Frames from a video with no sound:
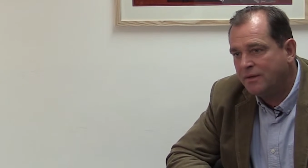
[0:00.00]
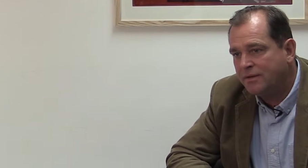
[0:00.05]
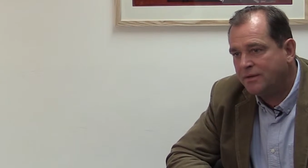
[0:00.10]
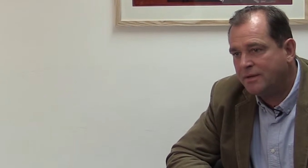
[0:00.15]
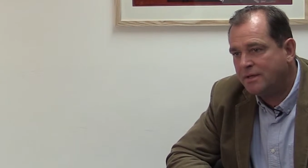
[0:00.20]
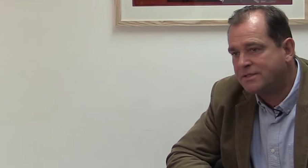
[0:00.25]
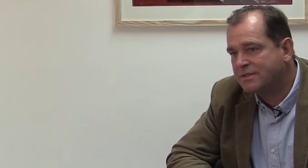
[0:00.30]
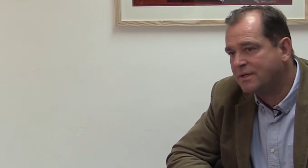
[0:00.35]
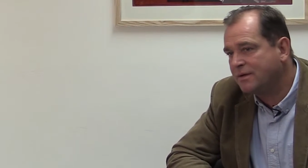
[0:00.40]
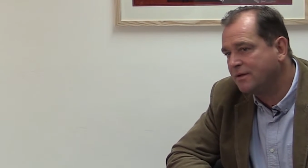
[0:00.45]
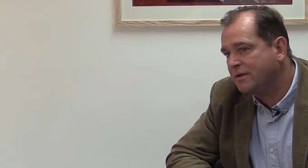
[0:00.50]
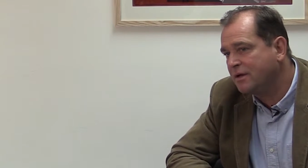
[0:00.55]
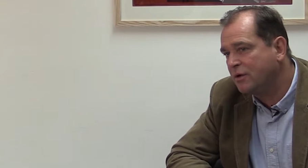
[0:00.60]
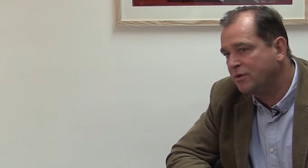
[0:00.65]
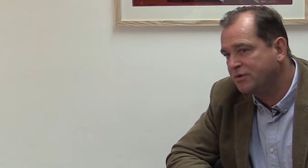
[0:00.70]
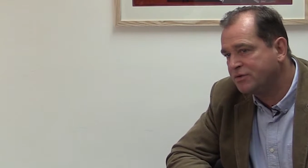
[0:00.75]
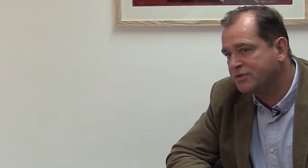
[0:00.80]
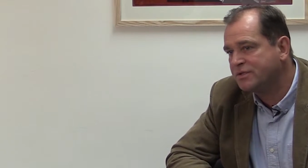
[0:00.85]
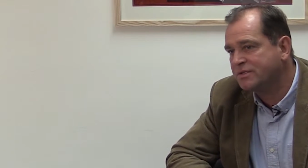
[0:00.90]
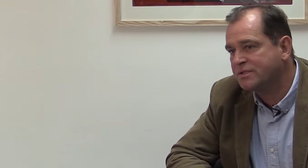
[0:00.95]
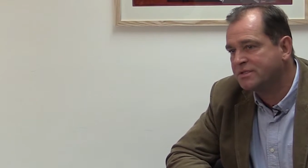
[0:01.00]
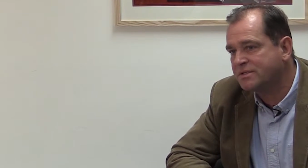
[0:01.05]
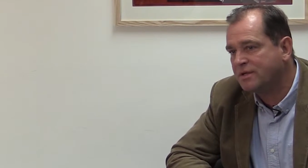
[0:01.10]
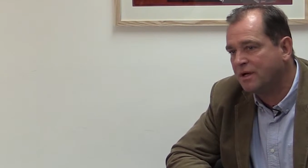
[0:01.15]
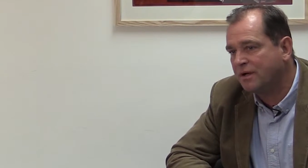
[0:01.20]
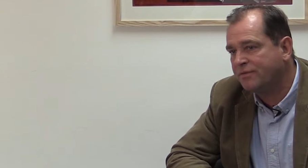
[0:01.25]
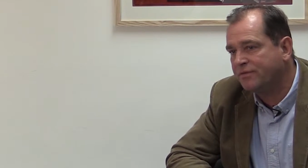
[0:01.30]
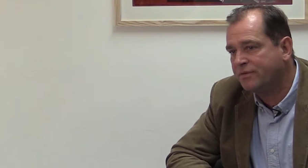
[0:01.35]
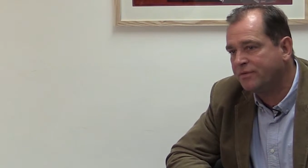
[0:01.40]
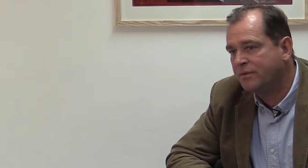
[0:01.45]
there's unconscious
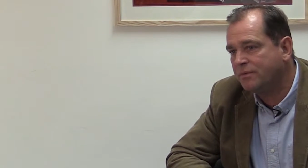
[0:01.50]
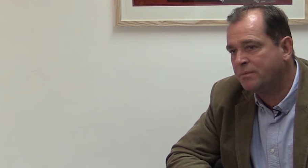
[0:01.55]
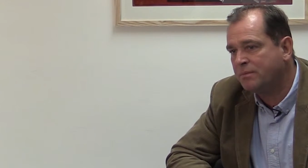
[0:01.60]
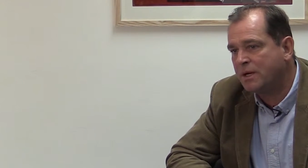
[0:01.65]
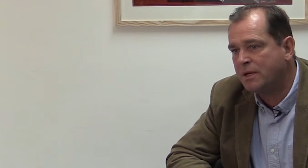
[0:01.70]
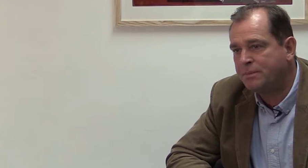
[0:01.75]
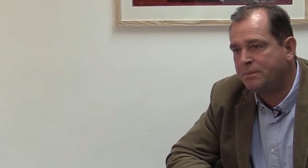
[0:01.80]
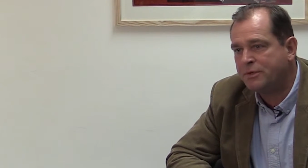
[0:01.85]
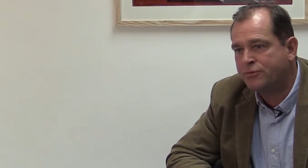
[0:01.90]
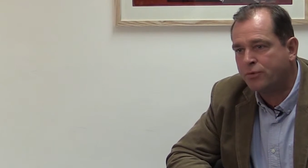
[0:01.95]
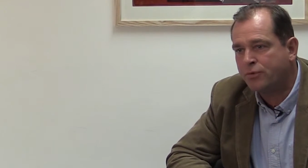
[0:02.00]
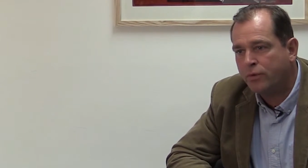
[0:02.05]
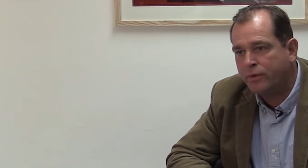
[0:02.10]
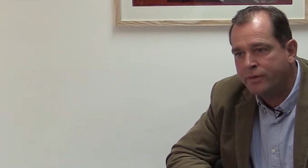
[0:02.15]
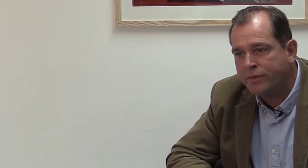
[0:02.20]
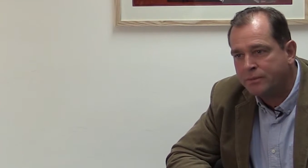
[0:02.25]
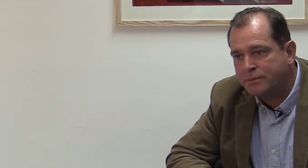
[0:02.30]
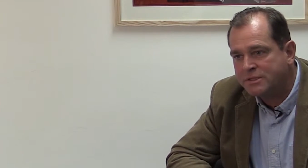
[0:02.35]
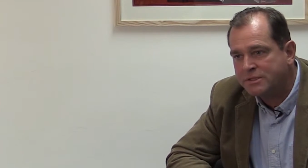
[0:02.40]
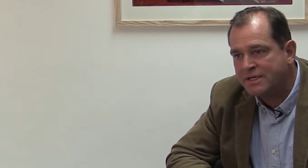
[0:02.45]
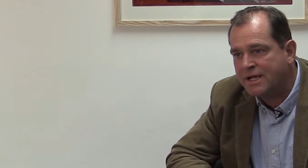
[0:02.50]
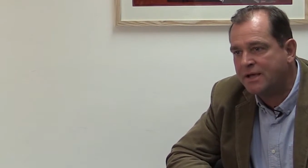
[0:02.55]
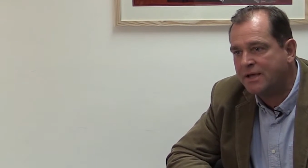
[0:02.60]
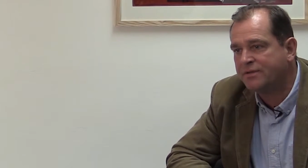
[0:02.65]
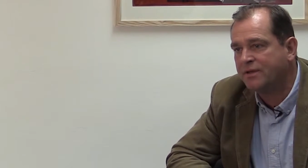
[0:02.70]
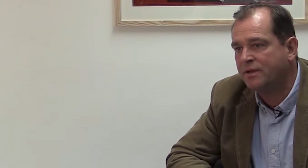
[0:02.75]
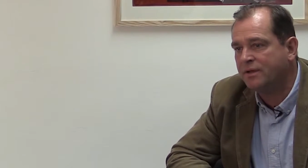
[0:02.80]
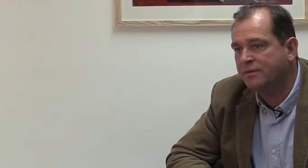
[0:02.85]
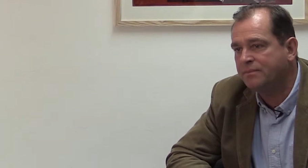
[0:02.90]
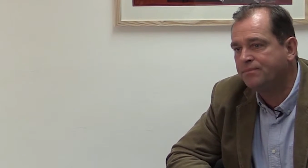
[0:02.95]
stuff that might be drawing them
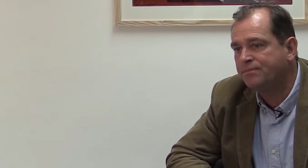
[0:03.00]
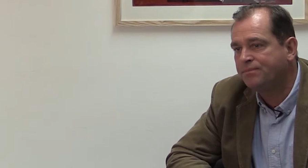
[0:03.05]
together.